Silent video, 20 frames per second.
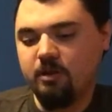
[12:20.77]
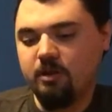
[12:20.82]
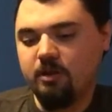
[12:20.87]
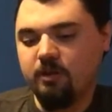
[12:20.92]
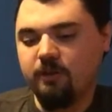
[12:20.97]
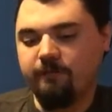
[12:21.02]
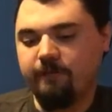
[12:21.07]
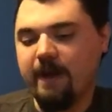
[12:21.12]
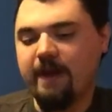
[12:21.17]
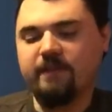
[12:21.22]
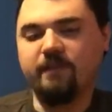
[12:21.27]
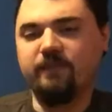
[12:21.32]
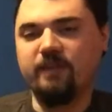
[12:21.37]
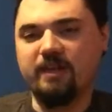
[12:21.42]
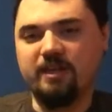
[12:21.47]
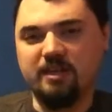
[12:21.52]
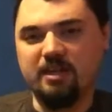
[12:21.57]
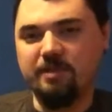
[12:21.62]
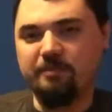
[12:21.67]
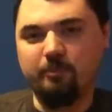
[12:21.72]
the fact that
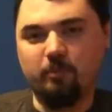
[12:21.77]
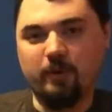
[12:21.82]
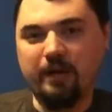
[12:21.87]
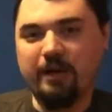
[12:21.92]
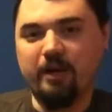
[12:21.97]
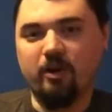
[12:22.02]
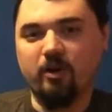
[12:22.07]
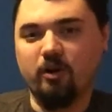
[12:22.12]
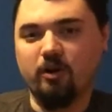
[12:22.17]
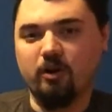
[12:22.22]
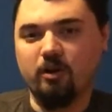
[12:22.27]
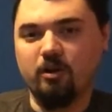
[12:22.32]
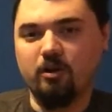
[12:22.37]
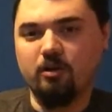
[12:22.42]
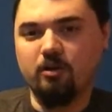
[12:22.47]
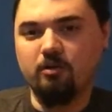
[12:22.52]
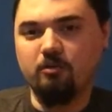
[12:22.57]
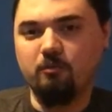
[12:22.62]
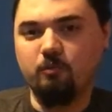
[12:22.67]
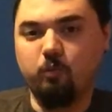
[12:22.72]
they keep where
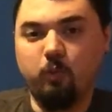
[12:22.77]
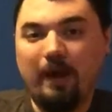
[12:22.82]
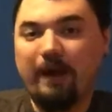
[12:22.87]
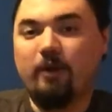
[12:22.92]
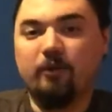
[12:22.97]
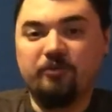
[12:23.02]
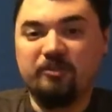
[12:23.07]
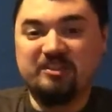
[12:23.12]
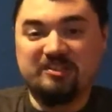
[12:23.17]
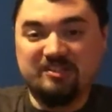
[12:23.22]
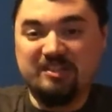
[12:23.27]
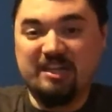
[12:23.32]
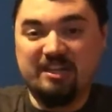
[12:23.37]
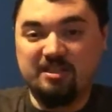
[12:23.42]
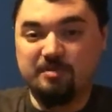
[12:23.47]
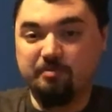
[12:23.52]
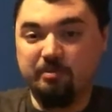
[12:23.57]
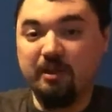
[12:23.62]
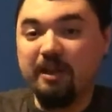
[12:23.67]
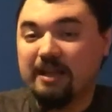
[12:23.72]
where this
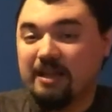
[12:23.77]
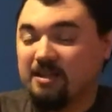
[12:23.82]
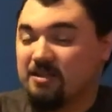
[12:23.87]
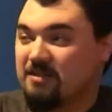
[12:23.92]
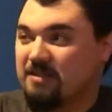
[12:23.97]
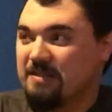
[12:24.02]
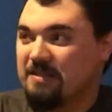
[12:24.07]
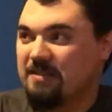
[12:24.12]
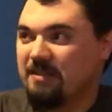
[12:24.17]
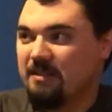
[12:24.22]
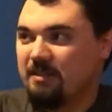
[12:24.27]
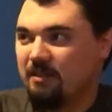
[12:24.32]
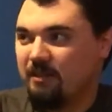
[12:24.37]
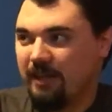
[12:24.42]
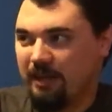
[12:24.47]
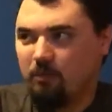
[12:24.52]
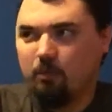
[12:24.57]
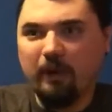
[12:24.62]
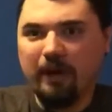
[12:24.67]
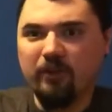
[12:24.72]
takes place,
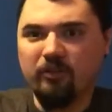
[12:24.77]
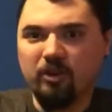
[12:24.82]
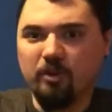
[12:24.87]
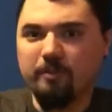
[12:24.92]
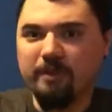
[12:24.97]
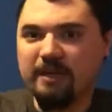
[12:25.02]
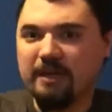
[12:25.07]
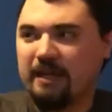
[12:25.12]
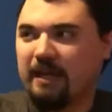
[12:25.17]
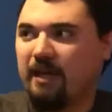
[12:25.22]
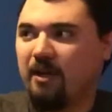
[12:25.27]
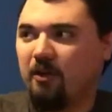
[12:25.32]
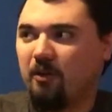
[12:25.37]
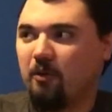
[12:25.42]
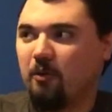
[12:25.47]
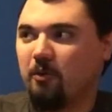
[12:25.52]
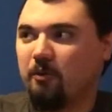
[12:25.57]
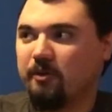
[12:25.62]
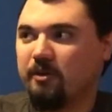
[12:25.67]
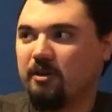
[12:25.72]
like where they're being
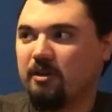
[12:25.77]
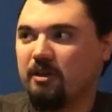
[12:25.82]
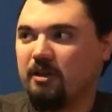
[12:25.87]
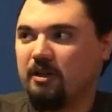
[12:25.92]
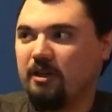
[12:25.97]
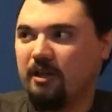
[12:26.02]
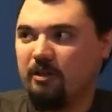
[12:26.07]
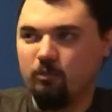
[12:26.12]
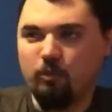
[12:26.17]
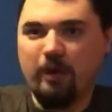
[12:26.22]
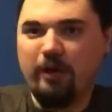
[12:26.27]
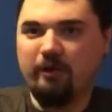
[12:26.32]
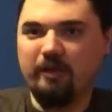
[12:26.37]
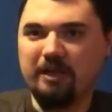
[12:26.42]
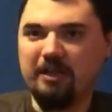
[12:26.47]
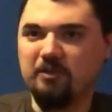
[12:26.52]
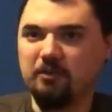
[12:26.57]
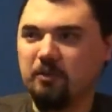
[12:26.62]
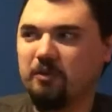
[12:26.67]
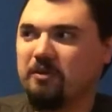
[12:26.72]
held and where
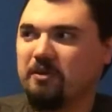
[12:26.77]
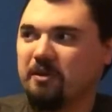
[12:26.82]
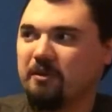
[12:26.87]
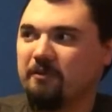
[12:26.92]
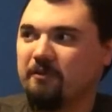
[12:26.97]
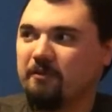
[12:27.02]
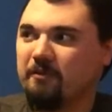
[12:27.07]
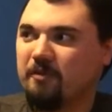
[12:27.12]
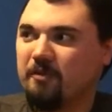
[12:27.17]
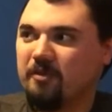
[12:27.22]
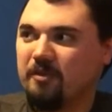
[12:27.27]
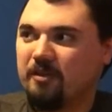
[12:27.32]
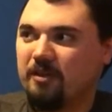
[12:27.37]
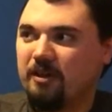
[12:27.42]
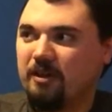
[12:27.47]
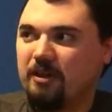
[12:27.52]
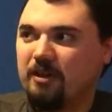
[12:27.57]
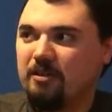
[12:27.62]
he lives,